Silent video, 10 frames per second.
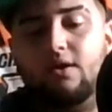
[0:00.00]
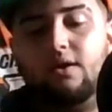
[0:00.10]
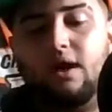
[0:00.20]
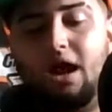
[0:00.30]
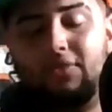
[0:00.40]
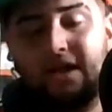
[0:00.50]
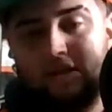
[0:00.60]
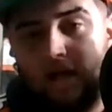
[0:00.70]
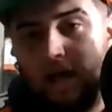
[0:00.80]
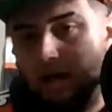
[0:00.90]
on that
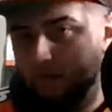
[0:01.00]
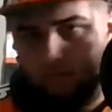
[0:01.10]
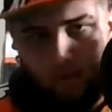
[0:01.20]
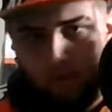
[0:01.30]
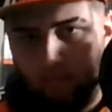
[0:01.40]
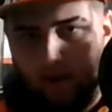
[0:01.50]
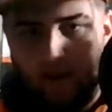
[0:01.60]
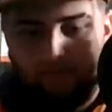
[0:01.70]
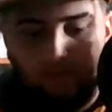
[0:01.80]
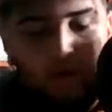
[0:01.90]
right
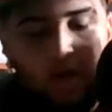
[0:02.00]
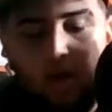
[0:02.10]
after,